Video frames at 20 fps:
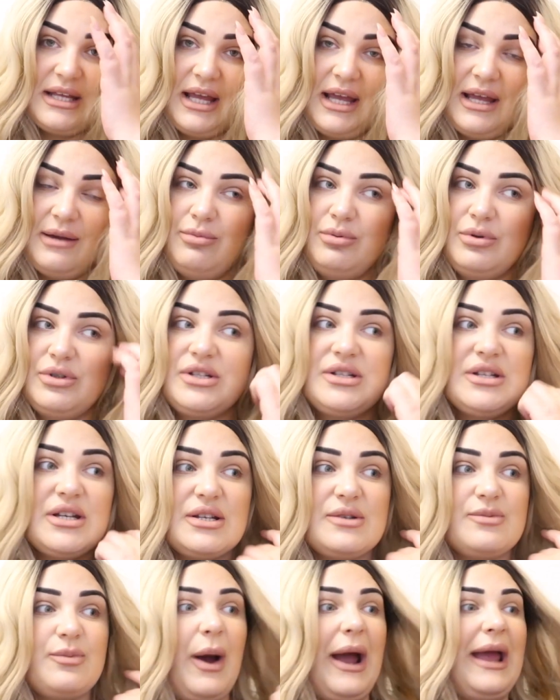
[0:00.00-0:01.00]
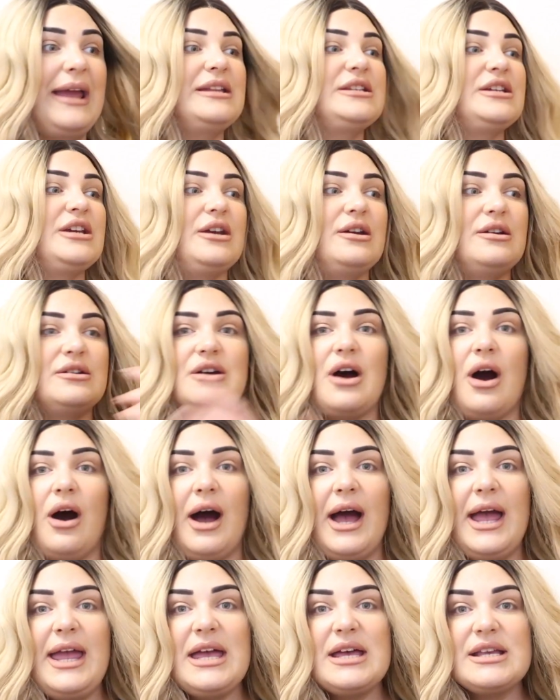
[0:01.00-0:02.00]
it was just way too
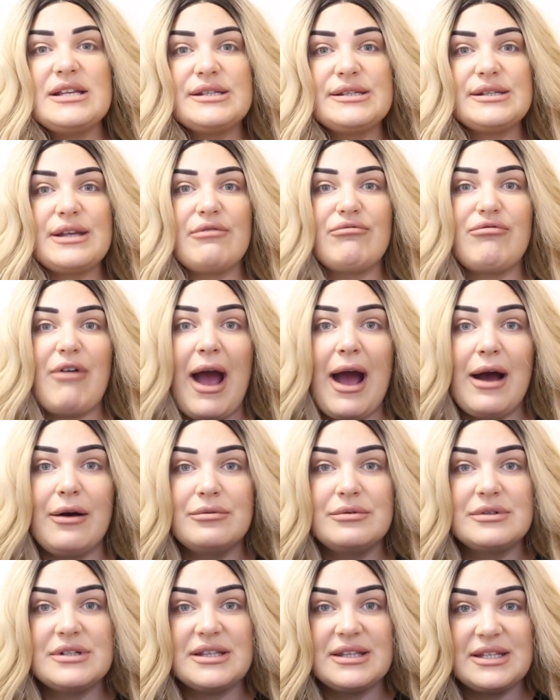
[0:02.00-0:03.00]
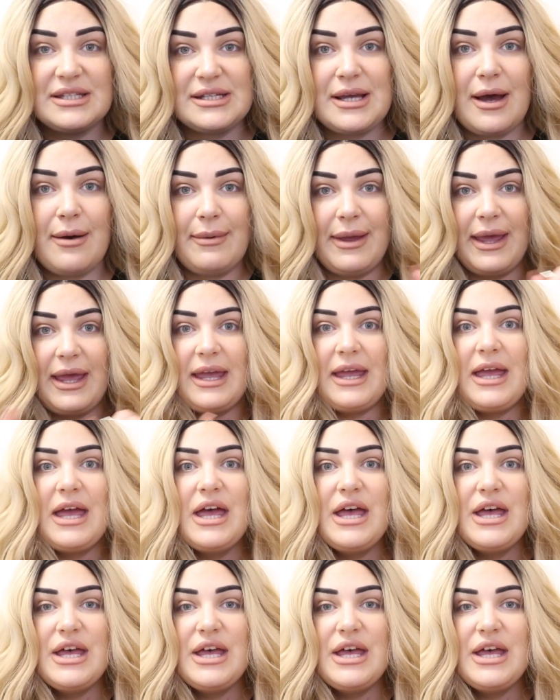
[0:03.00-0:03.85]
tight around the tummy.